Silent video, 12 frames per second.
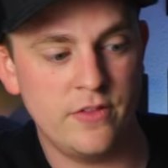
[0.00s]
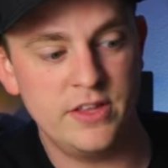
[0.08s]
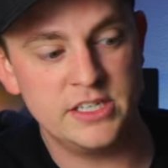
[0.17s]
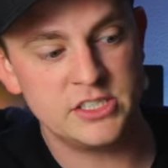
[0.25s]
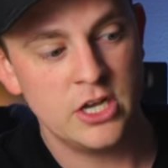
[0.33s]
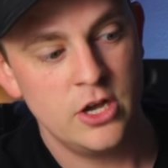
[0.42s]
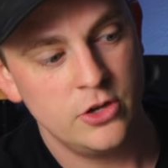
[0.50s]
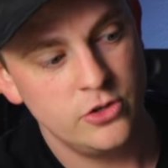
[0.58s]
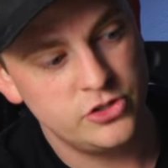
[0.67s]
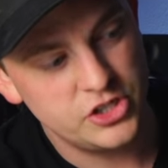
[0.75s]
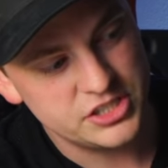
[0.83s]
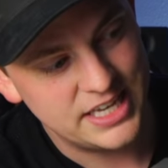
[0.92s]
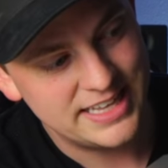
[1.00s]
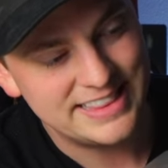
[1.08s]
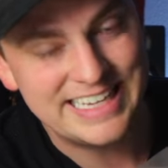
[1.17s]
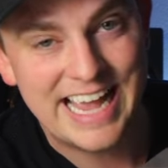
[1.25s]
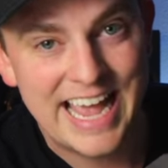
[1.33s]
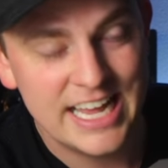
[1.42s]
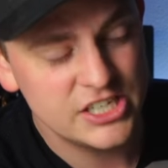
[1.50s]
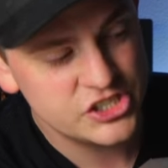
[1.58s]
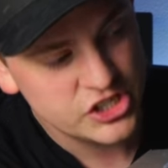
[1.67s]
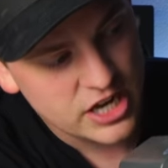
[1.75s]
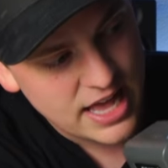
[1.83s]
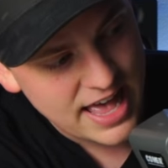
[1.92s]
on this. You just hit the
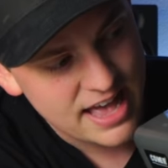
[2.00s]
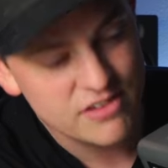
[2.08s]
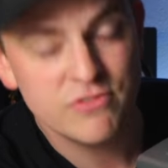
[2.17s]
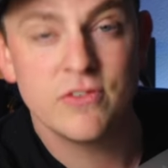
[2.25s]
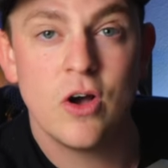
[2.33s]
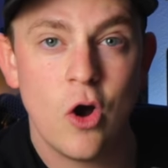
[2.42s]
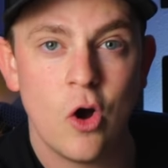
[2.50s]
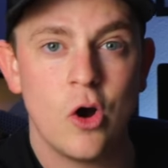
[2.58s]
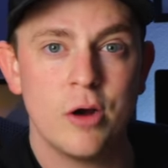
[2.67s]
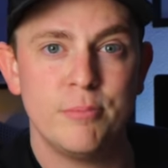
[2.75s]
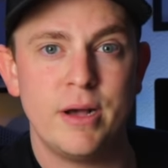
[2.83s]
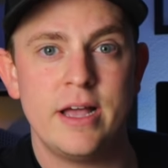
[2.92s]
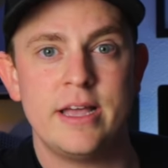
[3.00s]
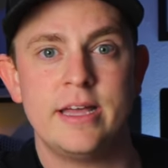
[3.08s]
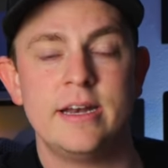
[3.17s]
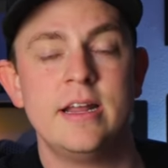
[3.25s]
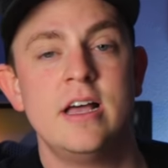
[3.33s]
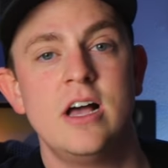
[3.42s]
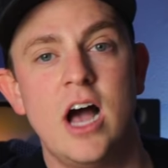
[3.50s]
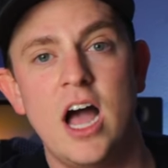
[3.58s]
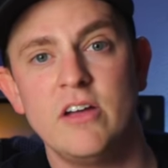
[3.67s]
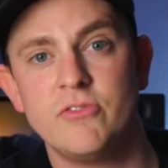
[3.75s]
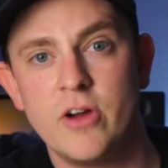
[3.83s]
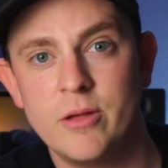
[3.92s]
HFR button,
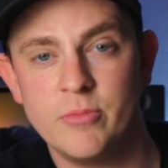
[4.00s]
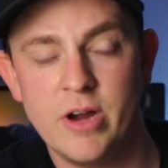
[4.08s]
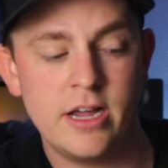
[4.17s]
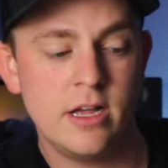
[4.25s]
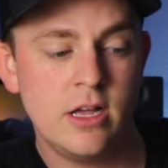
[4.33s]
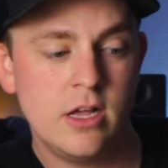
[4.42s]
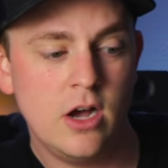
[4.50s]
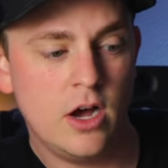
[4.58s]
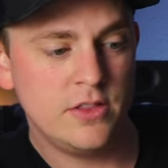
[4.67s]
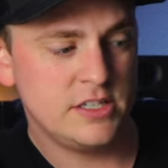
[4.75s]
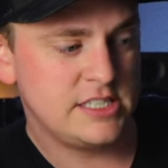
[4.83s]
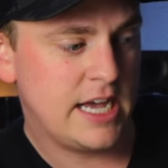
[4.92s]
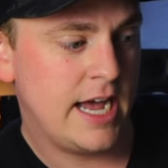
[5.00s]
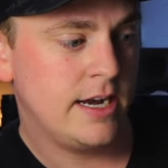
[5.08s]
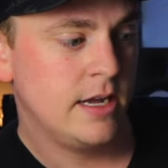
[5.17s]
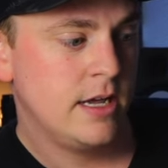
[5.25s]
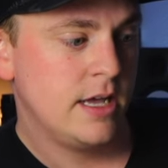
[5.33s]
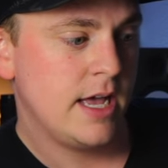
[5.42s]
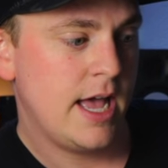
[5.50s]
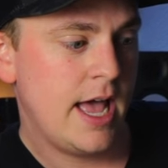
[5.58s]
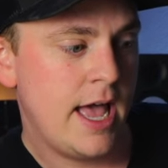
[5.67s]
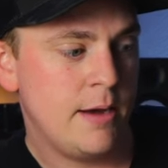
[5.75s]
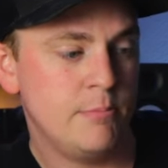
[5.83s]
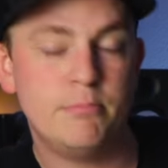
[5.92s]
high frame rate on the side,
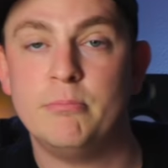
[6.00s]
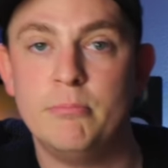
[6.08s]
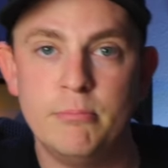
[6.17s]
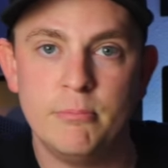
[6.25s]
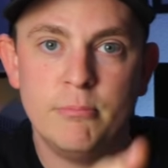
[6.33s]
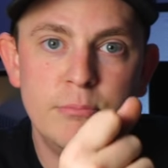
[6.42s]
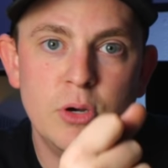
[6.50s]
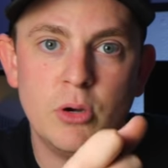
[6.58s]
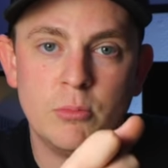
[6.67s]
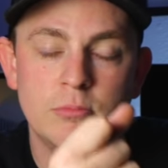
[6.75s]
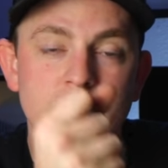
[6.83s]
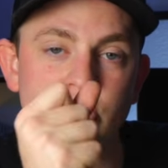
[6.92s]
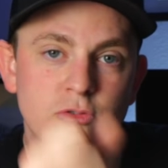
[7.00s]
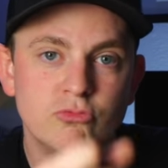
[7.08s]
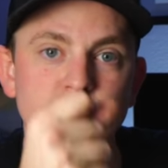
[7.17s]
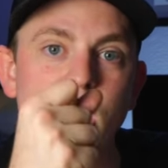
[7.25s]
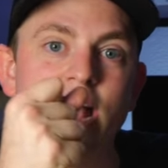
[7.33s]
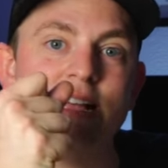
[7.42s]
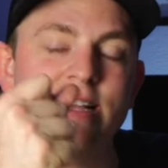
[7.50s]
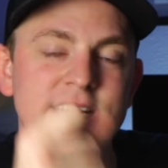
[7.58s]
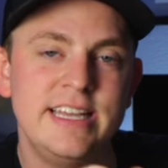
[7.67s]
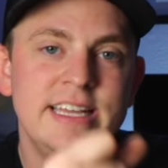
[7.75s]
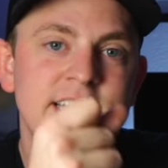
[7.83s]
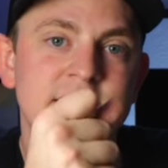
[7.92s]
and boom, you're right
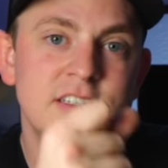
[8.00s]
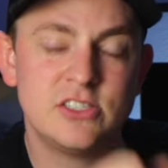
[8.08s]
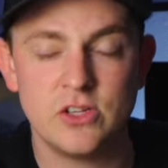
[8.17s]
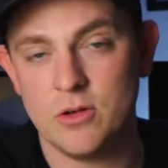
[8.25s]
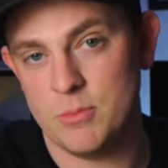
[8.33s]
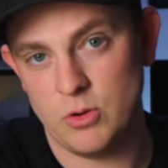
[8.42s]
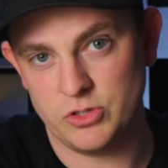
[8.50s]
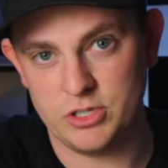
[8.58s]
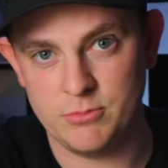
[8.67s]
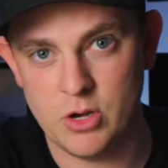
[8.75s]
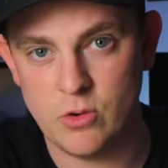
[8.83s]
in slow motion